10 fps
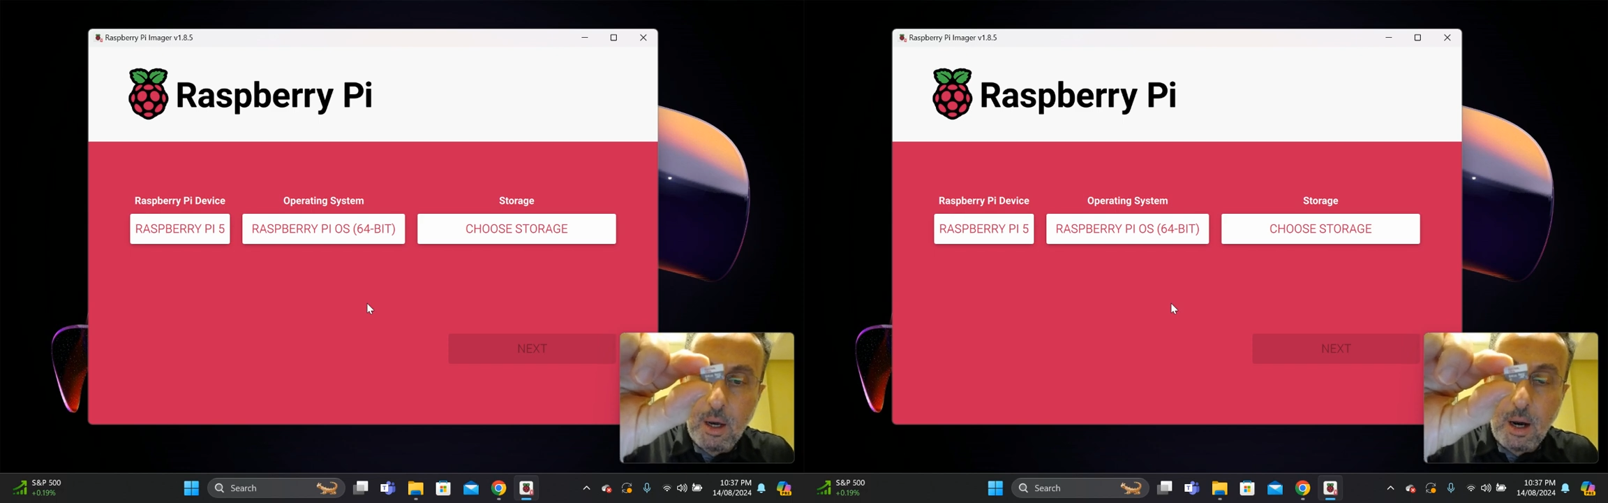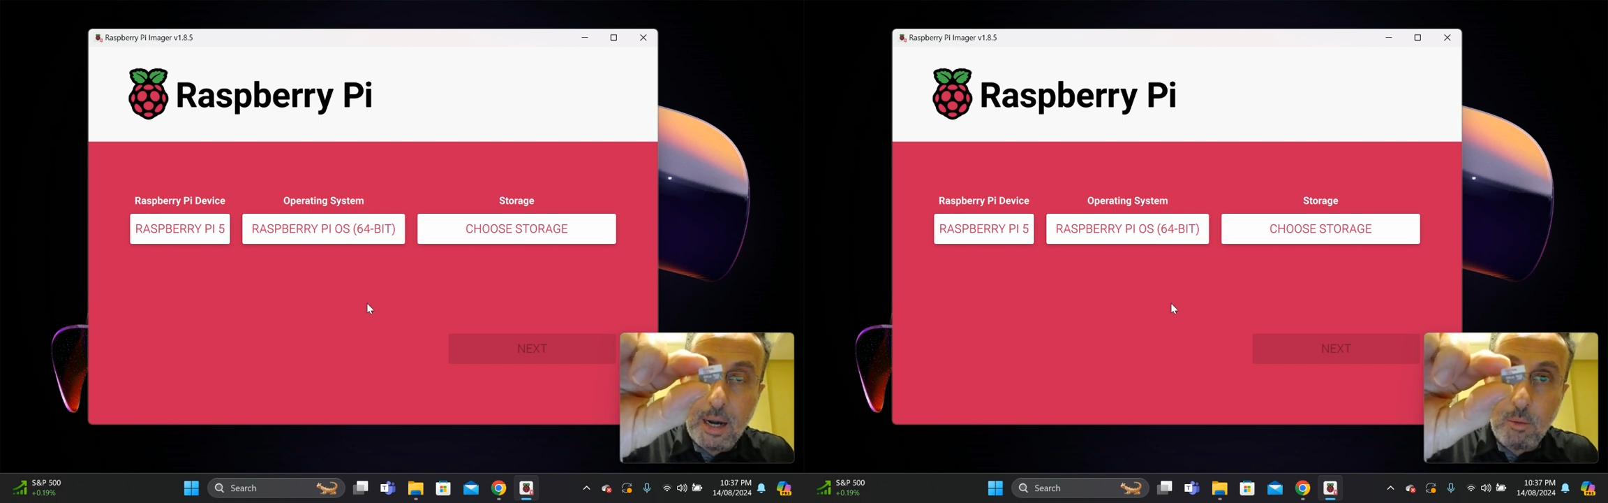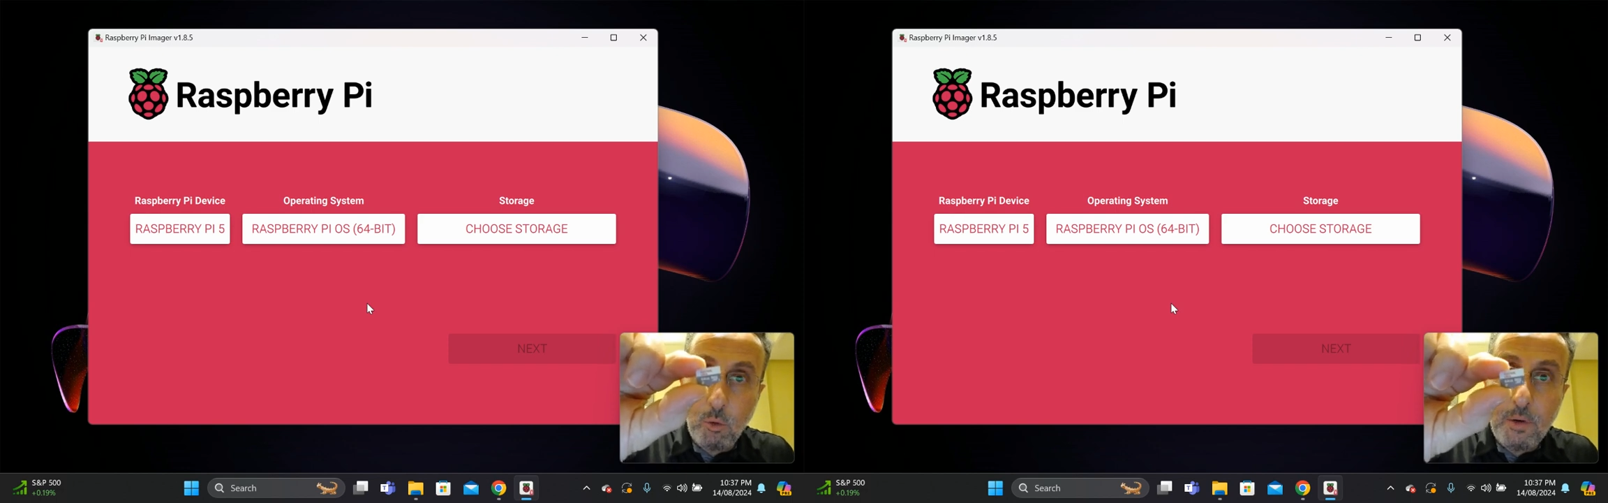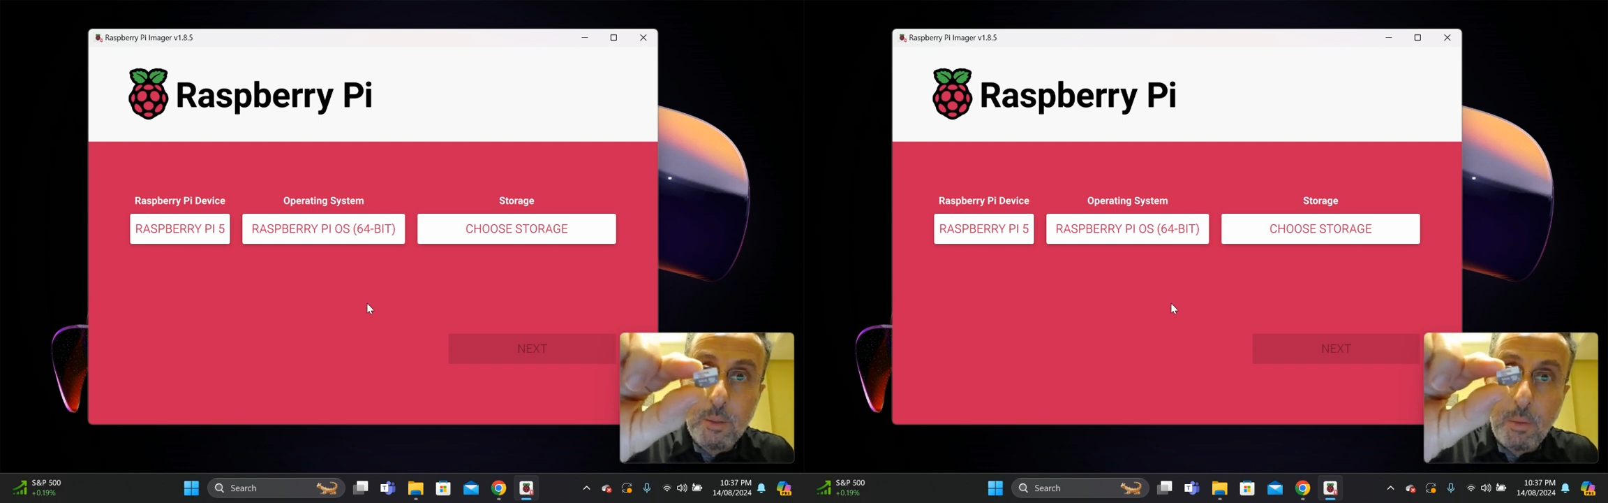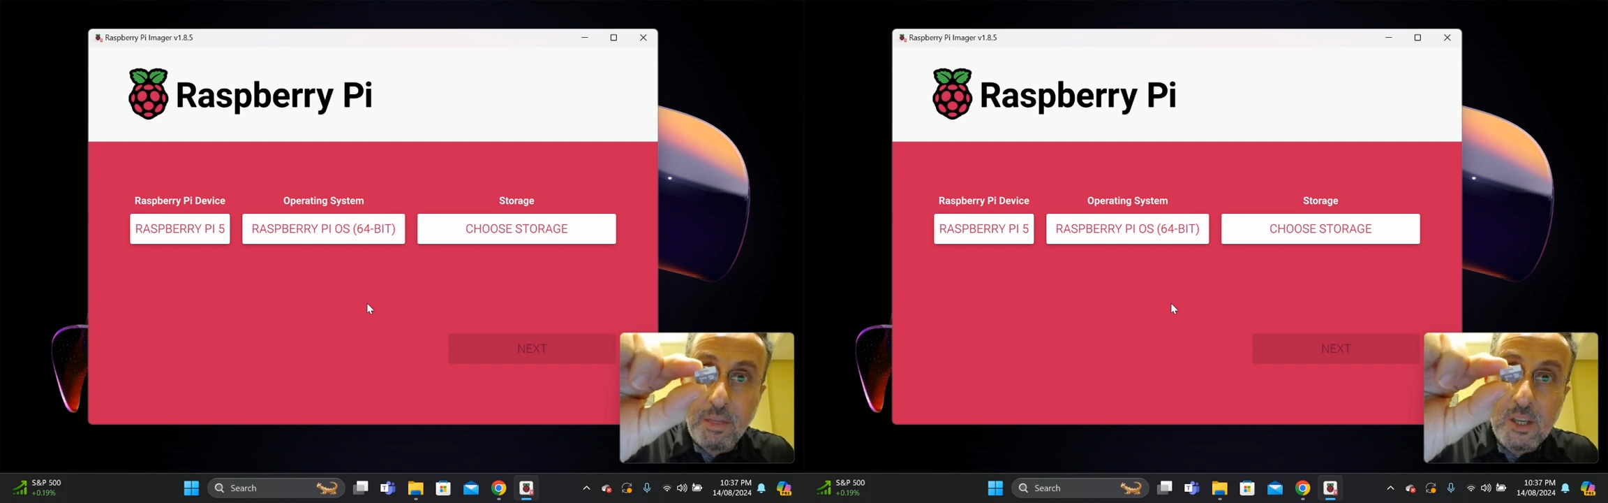I remove
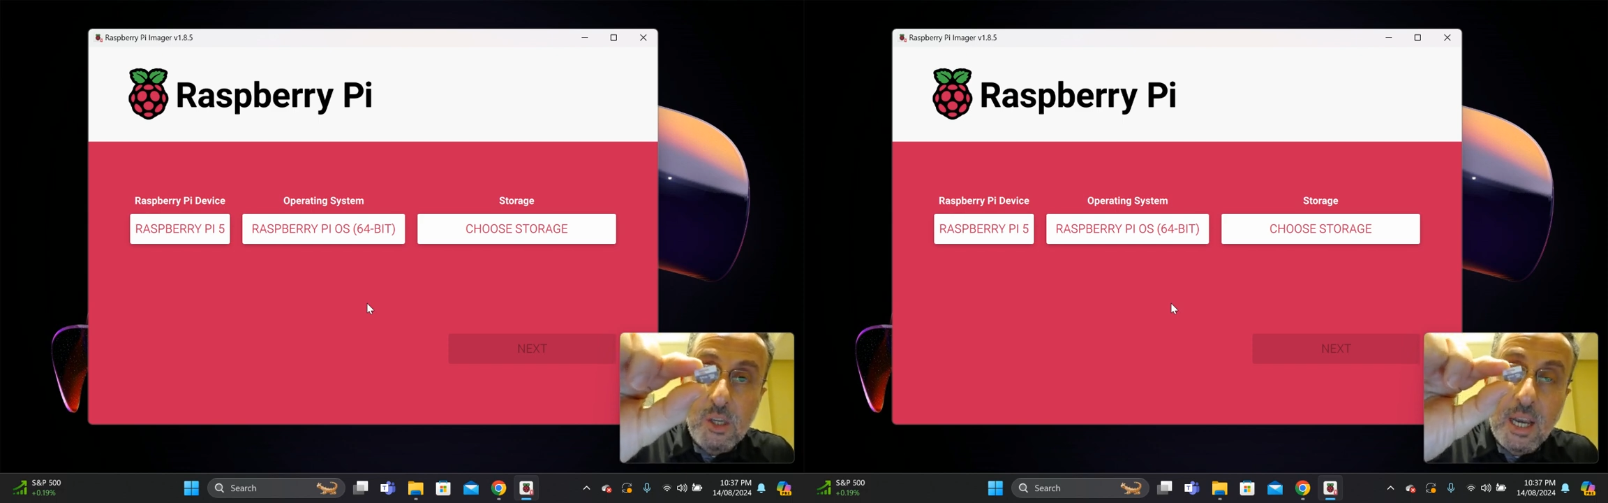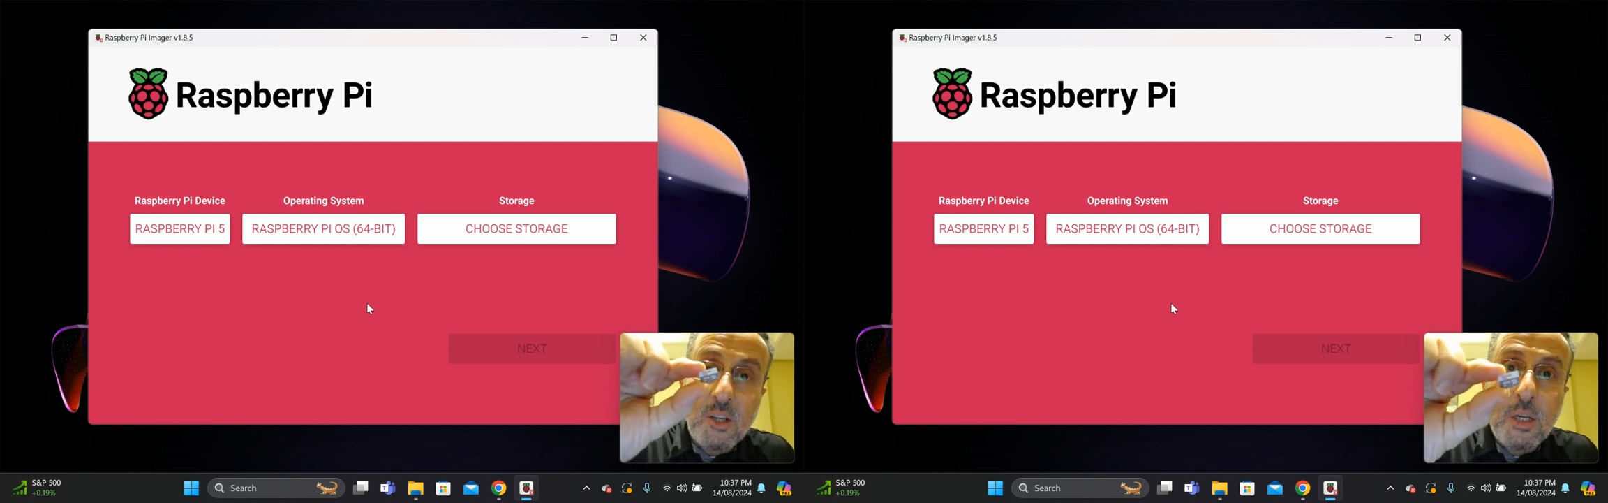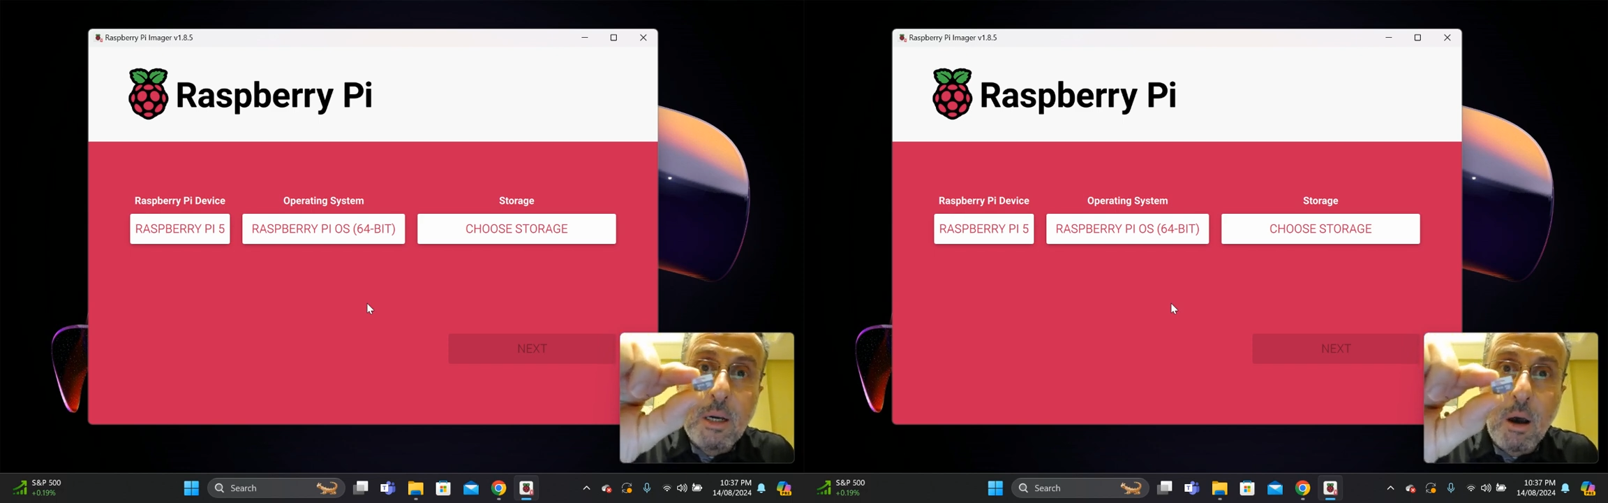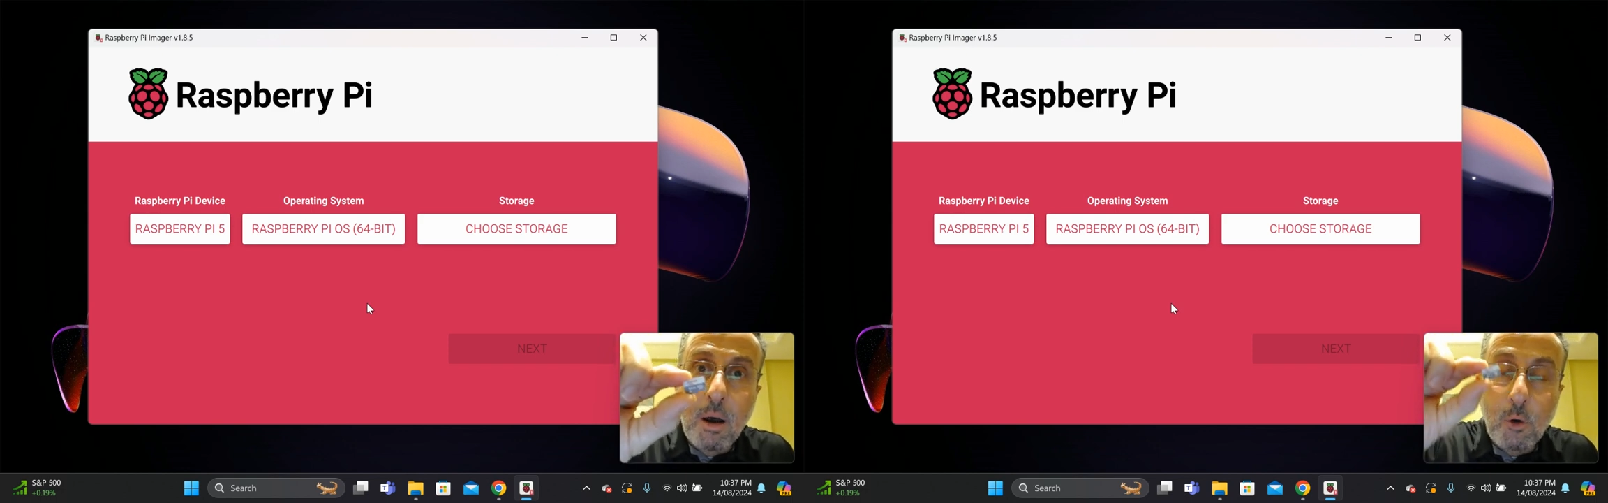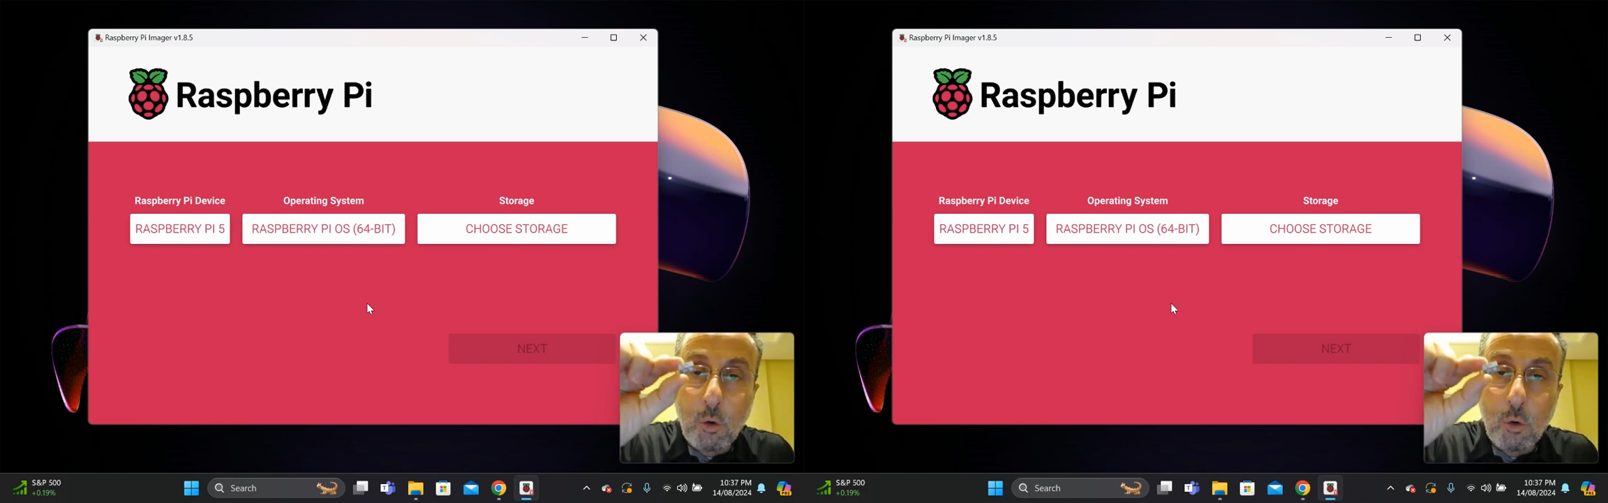it, but this SD card